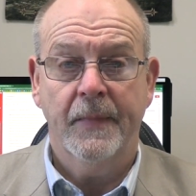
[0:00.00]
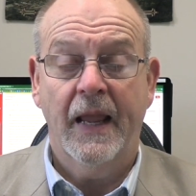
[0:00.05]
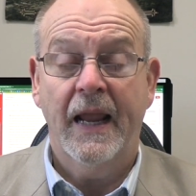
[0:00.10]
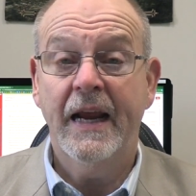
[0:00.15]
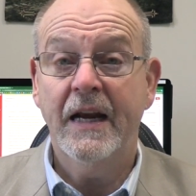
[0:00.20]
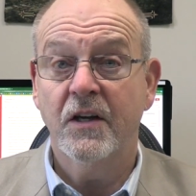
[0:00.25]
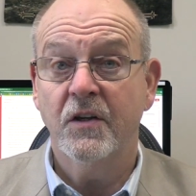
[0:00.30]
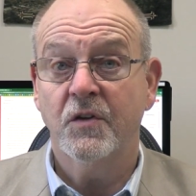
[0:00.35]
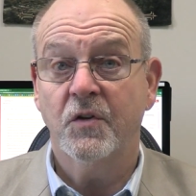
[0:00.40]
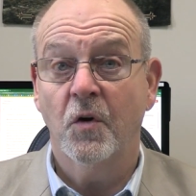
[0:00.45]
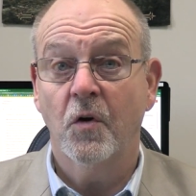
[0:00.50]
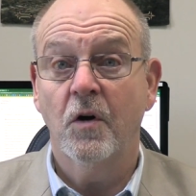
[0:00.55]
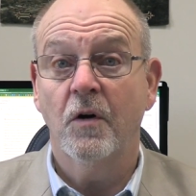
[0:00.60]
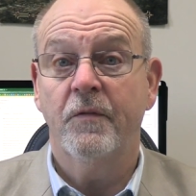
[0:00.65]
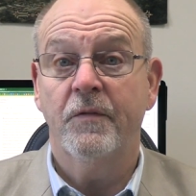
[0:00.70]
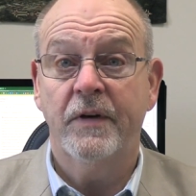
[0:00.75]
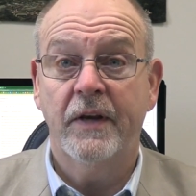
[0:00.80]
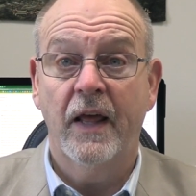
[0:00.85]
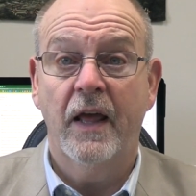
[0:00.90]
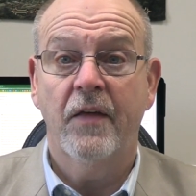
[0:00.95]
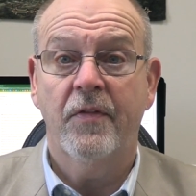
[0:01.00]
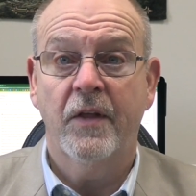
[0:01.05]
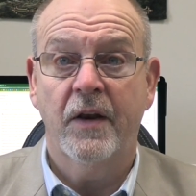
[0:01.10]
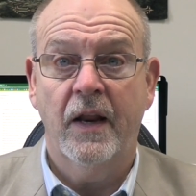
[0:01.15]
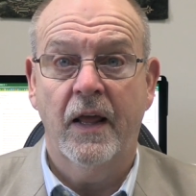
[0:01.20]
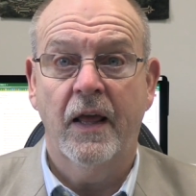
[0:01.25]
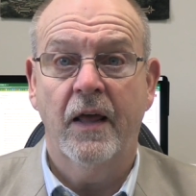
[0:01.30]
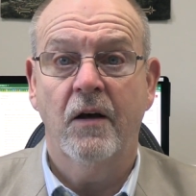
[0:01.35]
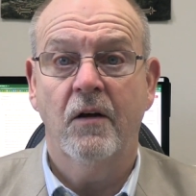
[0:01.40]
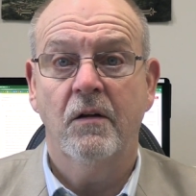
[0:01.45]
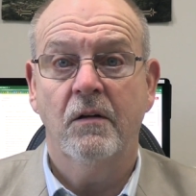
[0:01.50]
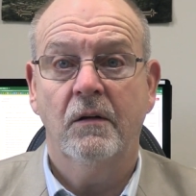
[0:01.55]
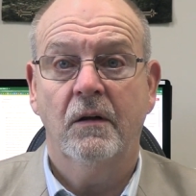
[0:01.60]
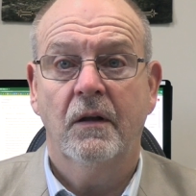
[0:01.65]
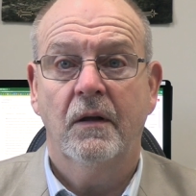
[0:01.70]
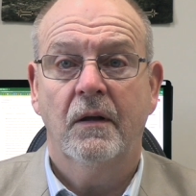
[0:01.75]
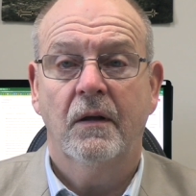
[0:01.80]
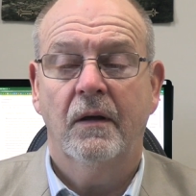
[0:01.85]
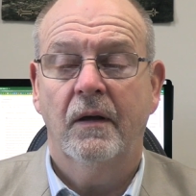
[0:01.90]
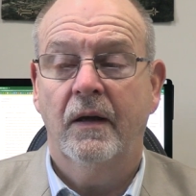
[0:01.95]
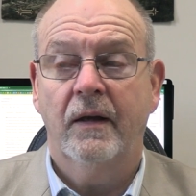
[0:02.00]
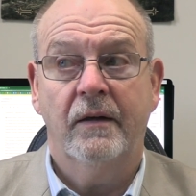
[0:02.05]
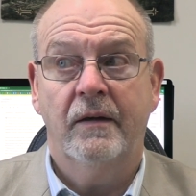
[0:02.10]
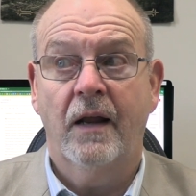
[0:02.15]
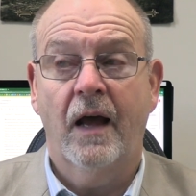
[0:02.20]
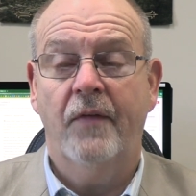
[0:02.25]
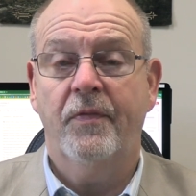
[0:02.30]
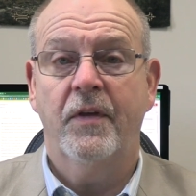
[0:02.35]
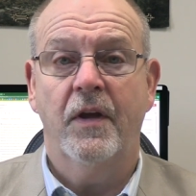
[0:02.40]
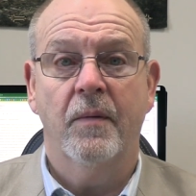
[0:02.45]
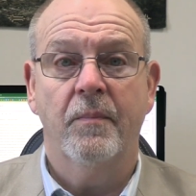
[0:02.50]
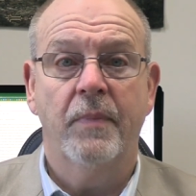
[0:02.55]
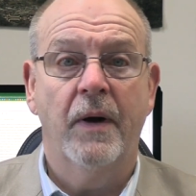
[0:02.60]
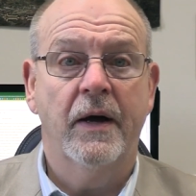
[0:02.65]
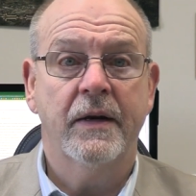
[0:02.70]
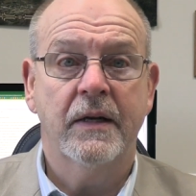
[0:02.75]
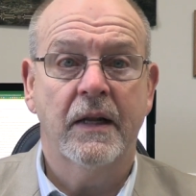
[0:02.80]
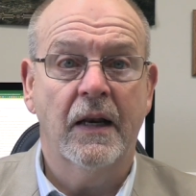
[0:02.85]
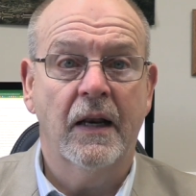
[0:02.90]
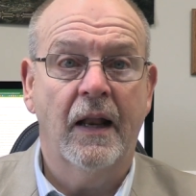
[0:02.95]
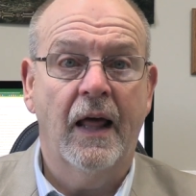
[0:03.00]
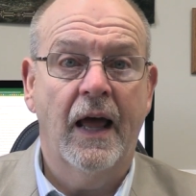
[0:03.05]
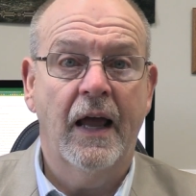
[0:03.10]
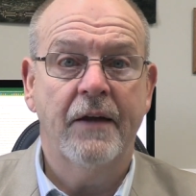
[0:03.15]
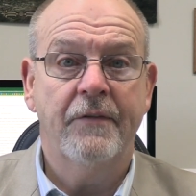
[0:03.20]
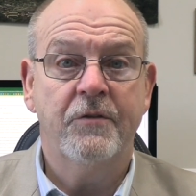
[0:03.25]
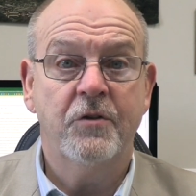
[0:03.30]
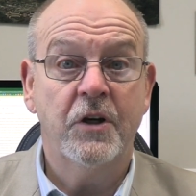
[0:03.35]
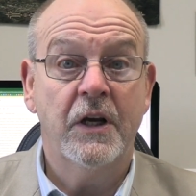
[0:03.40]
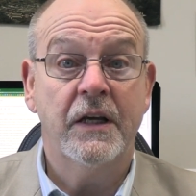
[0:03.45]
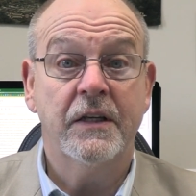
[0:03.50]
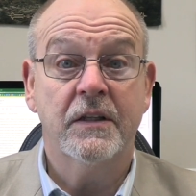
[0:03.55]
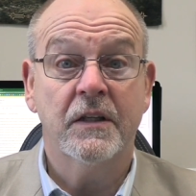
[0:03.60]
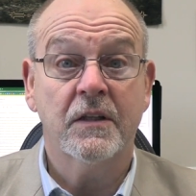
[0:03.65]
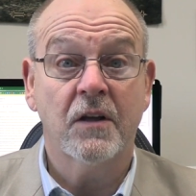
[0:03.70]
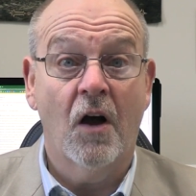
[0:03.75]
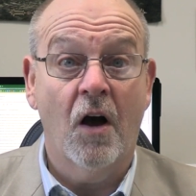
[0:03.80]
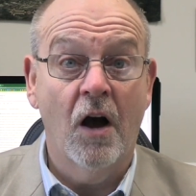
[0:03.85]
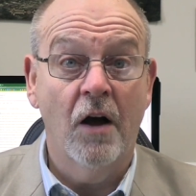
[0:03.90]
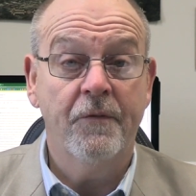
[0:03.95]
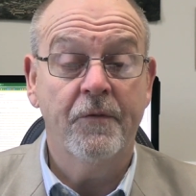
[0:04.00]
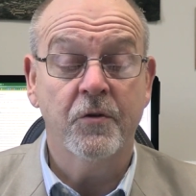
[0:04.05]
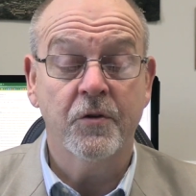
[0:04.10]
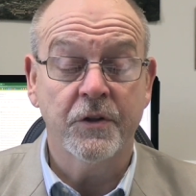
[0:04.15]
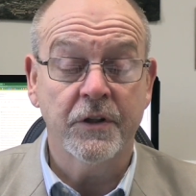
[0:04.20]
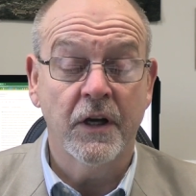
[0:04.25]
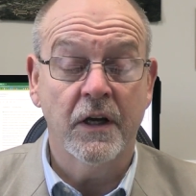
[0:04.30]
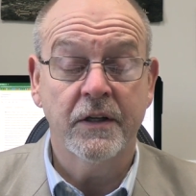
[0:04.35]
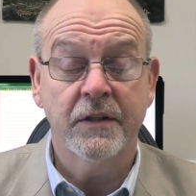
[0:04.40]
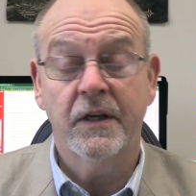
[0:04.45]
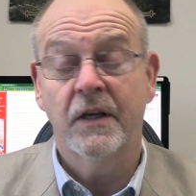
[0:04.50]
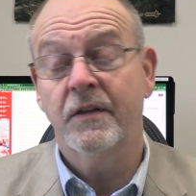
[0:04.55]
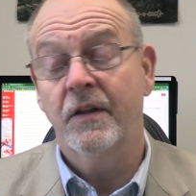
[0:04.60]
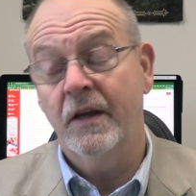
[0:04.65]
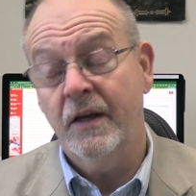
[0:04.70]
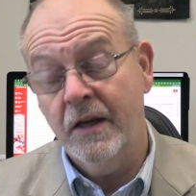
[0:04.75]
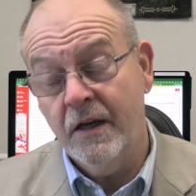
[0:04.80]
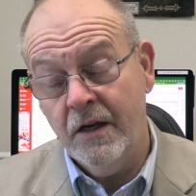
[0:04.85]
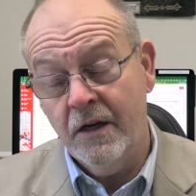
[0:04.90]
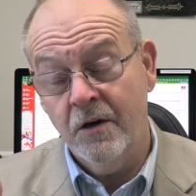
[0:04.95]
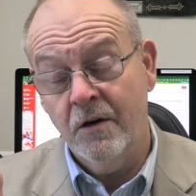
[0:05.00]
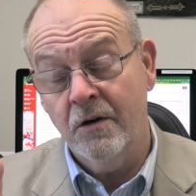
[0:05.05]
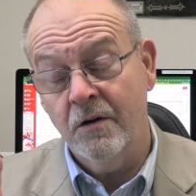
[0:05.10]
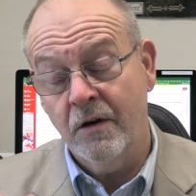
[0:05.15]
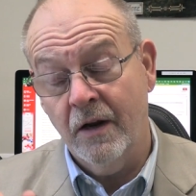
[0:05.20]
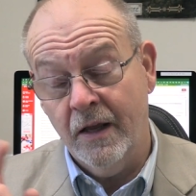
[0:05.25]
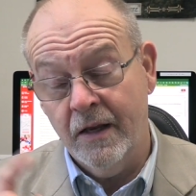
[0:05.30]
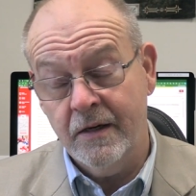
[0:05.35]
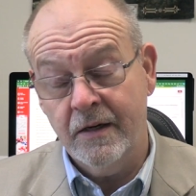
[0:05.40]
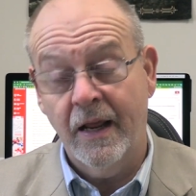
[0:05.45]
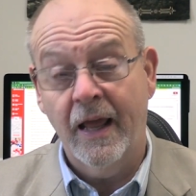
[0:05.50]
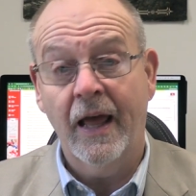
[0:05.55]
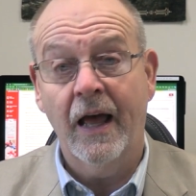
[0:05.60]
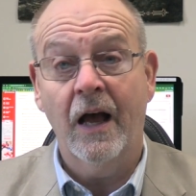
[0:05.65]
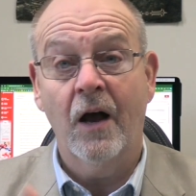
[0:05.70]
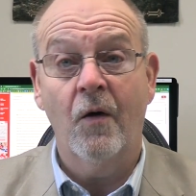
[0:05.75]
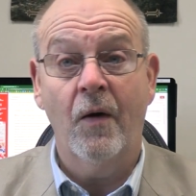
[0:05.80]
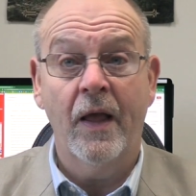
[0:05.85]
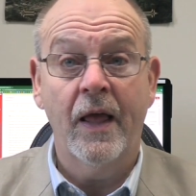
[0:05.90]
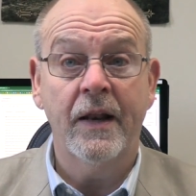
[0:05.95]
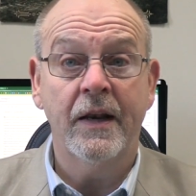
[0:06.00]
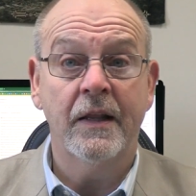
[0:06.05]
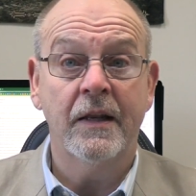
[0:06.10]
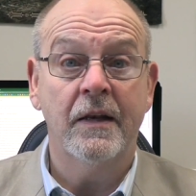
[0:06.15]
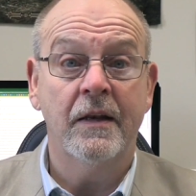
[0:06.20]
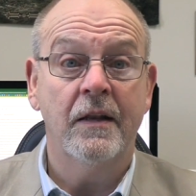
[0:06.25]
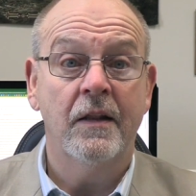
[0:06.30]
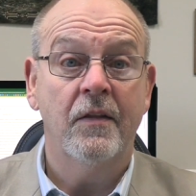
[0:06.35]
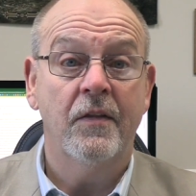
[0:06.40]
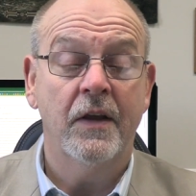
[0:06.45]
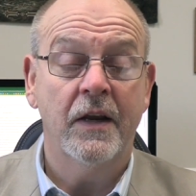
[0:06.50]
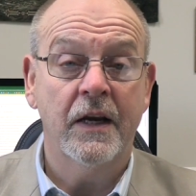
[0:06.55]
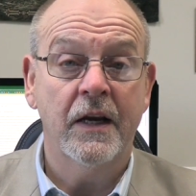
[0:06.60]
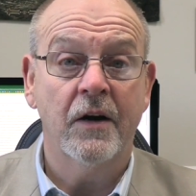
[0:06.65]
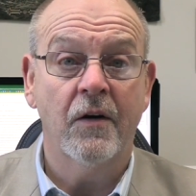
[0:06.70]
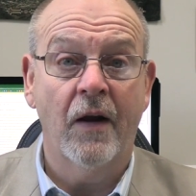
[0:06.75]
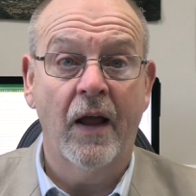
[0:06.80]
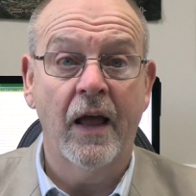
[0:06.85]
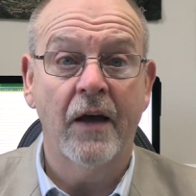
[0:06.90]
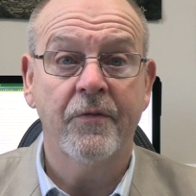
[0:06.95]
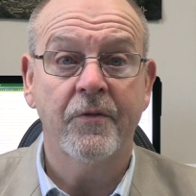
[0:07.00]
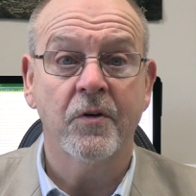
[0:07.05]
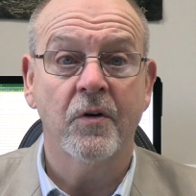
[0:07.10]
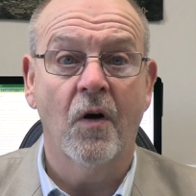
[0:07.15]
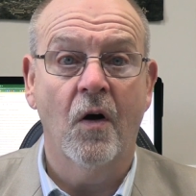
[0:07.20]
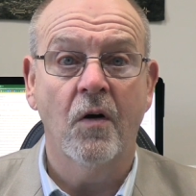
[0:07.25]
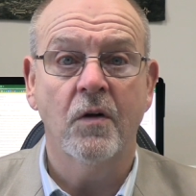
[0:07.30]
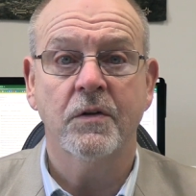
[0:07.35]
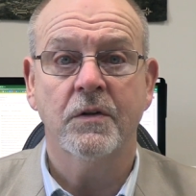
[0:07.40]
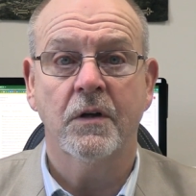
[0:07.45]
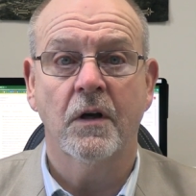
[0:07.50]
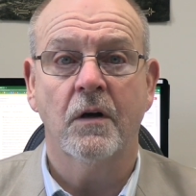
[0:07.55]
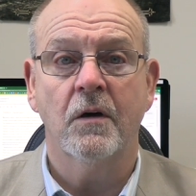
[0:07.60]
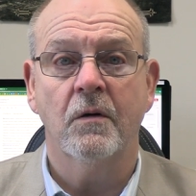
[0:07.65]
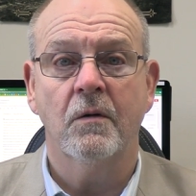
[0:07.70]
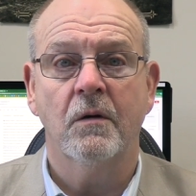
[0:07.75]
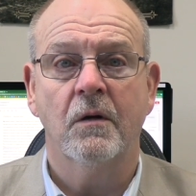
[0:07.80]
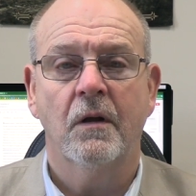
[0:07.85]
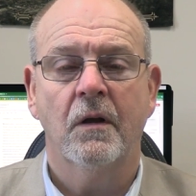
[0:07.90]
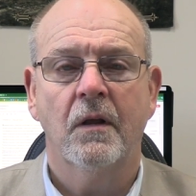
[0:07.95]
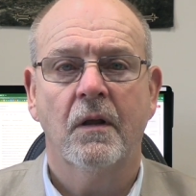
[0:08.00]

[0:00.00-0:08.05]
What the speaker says: He deserved death and hell, not the abundant life Jesus offers us in the here and now and in the hereafter also.